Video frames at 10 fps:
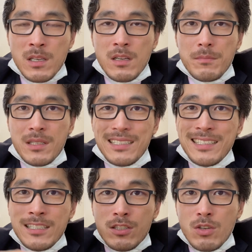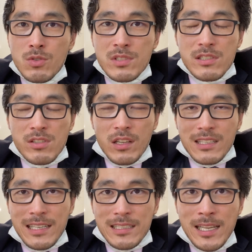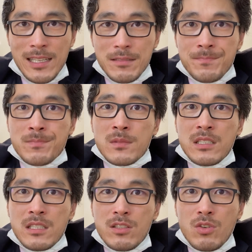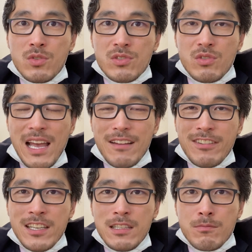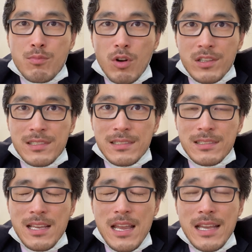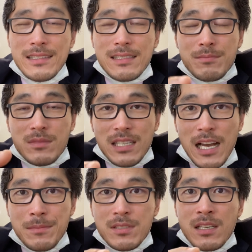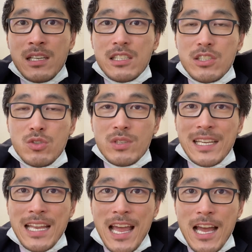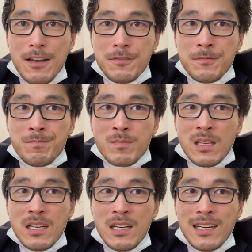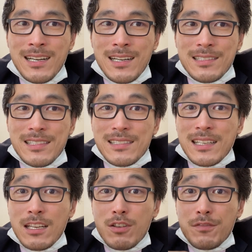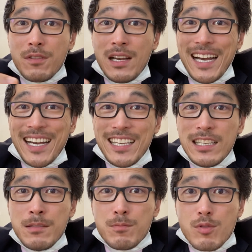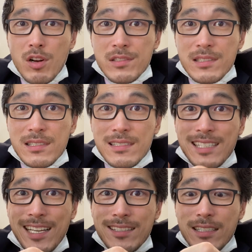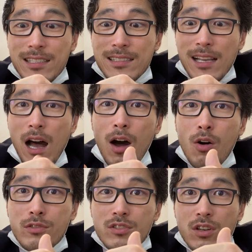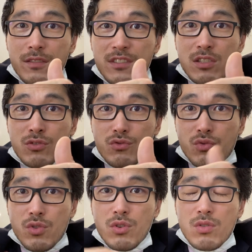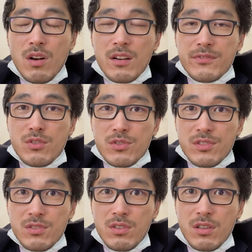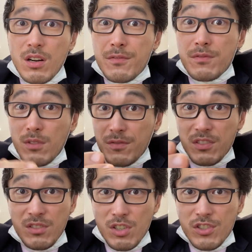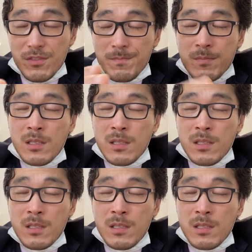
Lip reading: But in the nose, it's not like that. In the nose, you have healing process, and sometimes you can have this kind of healing process that is out of the control of yours of the surgeon,